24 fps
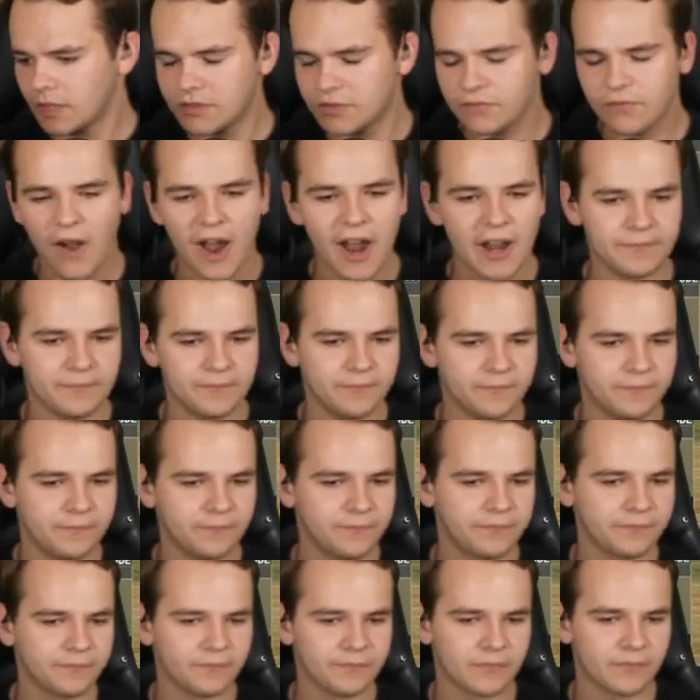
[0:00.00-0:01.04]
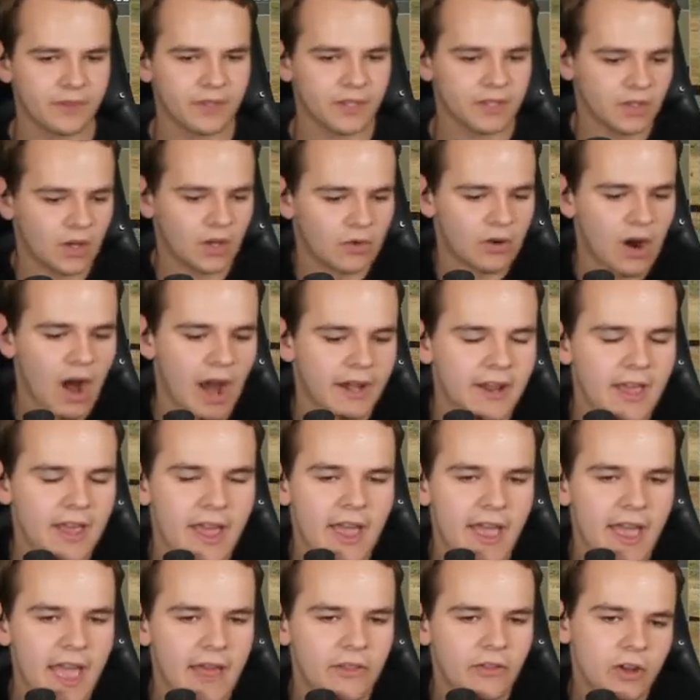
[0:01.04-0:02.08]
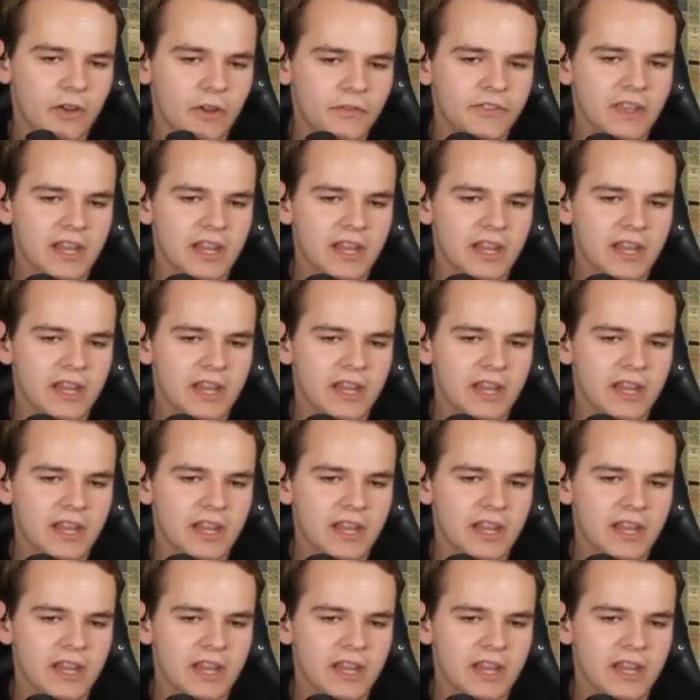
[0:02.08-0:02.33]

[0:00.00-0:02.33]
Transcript: It's fine. It's all right. And the